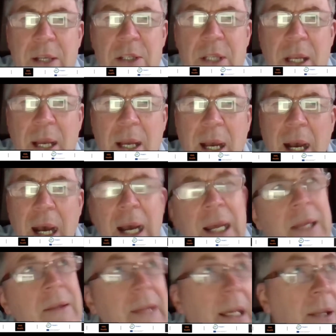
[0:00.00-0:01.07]
there, you,
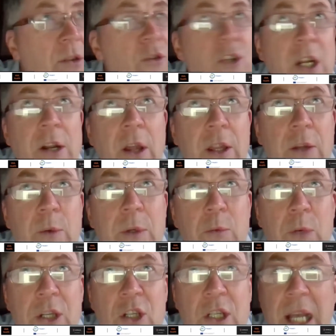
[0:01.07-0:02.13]
you gave four
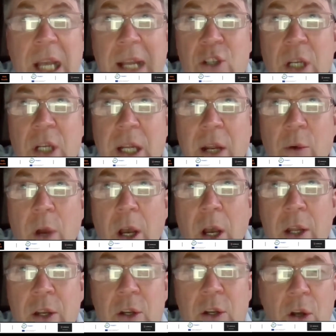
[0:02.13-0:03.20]
areas. I think
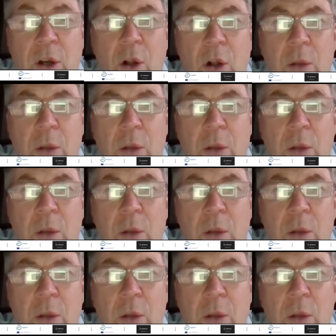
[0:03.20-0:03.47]
there's another